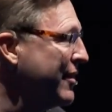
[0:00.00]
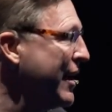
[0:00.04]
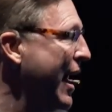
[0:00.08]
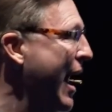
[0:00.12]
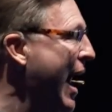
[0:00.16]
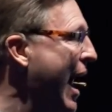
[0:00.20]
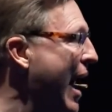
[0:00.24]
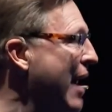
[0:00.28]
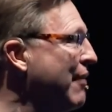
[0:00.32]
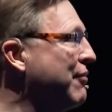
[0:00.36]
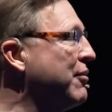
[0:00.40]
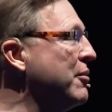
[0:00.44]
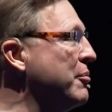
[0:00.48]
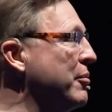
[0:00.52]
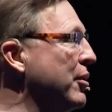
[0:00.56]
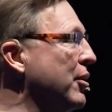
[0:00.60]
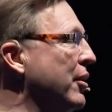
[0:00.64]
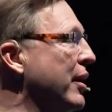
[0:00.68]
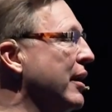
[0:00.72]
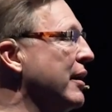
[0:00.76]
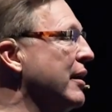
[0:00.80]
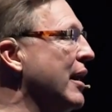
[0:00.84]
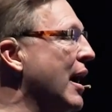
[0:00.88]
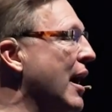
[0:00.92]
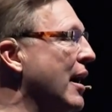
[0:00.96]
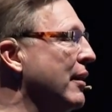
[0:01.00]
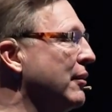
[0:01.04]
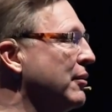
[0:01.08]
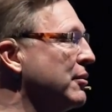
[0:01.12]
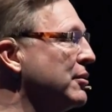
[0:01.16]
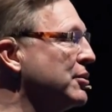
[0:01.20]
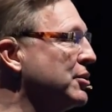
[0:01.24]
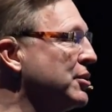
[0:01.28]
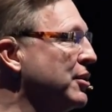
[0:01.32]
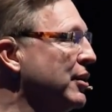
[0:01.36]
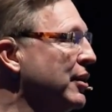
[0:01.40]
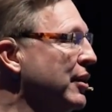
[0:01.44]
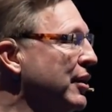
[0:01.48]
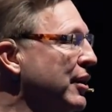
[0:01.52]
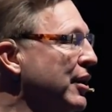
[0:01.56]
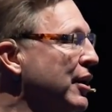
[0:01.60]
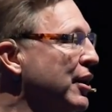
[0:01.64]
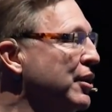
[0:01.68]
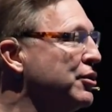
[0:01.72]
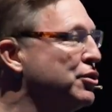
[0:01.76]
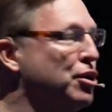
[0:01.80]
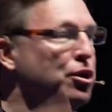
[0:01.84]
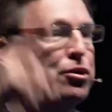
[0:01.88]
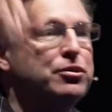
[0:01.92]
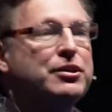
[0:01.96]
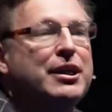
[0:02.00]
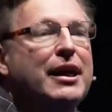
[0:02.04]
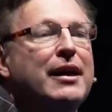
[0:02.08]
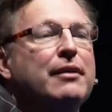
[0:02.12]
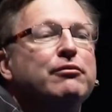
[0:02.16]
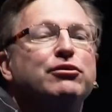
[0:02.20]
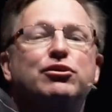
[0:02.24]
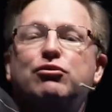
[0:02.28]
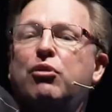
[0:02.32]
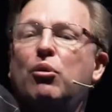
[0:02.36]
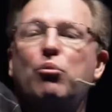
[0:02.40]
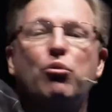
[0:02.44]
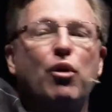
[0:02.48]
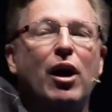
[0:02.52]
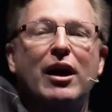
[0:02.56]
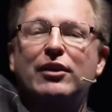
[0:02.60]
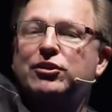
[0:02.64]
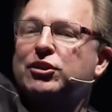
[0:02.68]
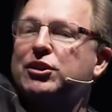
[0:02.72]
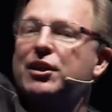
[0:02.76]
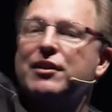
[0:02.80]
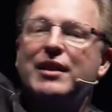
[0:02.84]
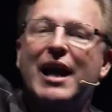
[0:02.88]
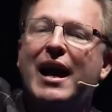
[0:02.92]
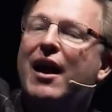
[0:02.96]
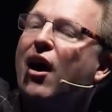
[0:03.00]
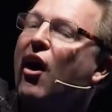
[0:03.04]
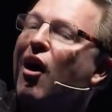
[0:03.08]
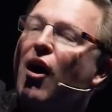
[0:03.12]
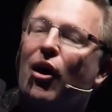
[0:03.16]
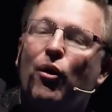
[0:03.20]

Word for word: half a million dollars. Two teams from Russia, they are